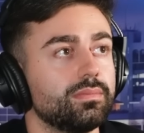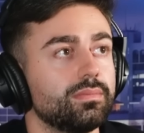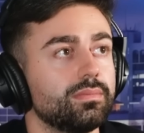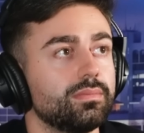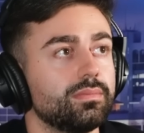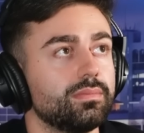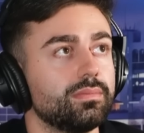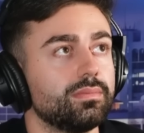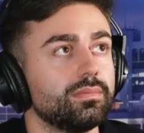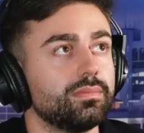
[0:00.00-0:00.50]

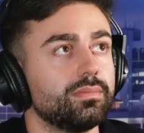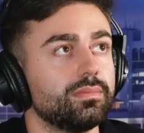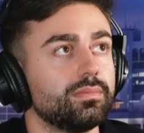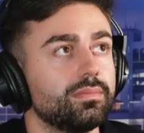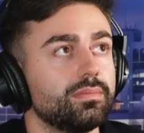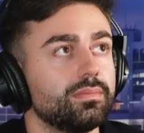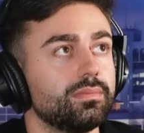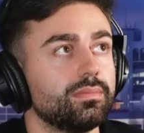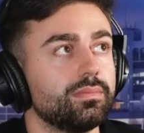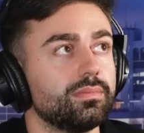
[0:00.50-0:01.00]

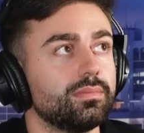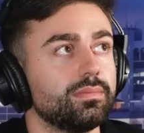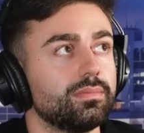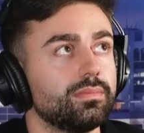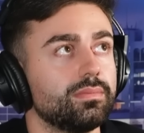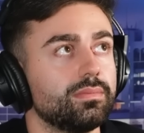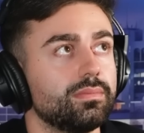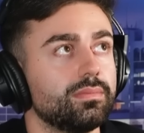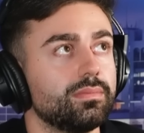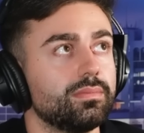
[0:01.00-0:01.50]

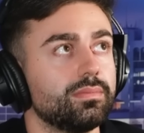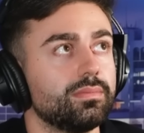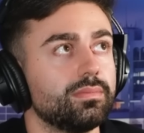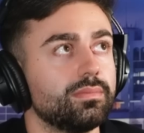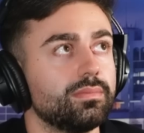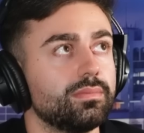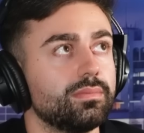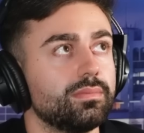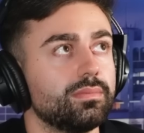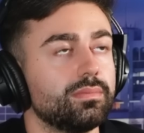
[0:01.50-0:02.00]

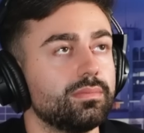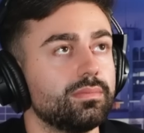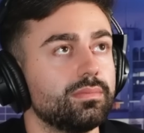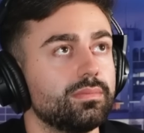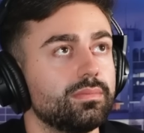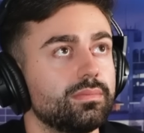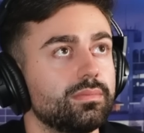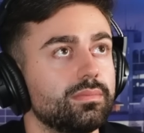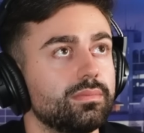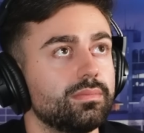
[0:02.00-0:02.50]

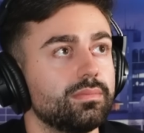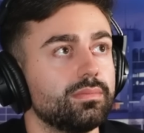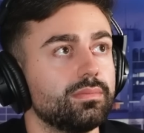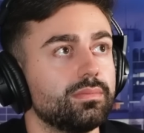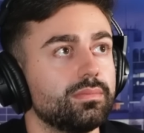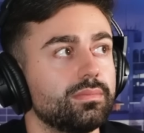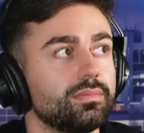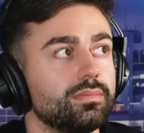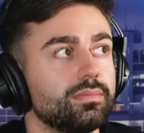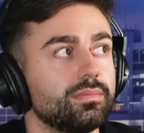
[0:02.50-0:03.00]

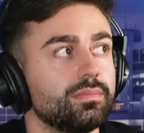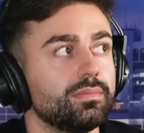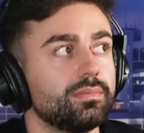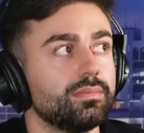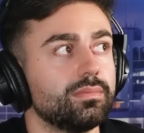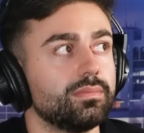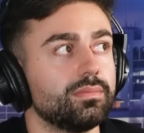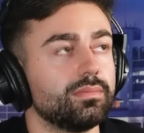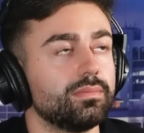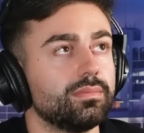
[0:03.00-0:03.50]

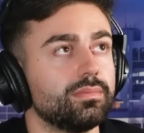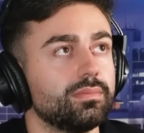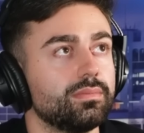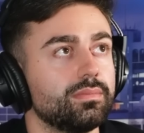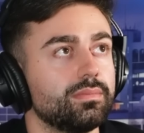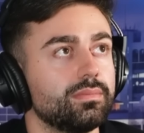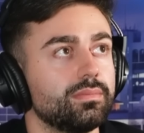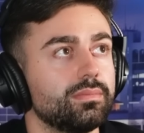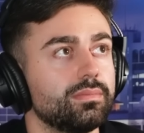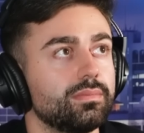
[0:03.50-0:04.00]

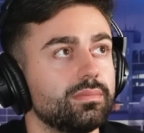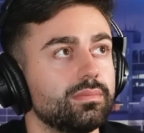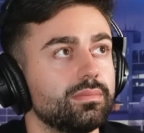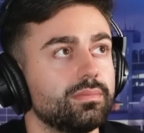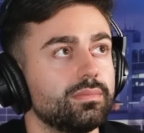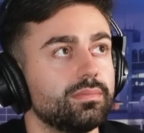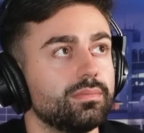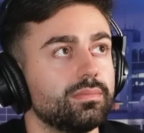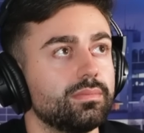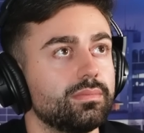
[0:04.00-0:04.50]

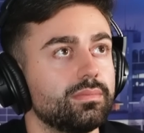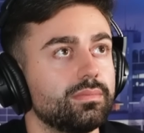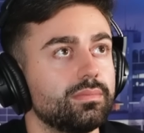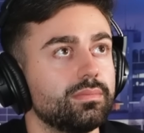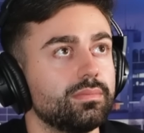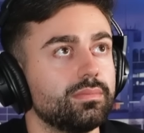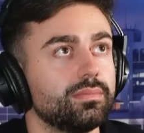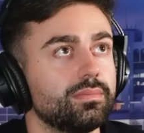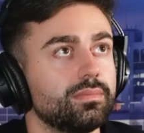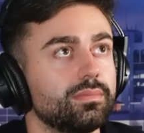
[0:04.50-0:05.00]

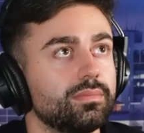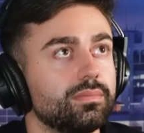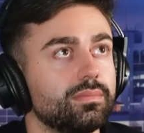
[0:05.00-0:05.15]
[no speech]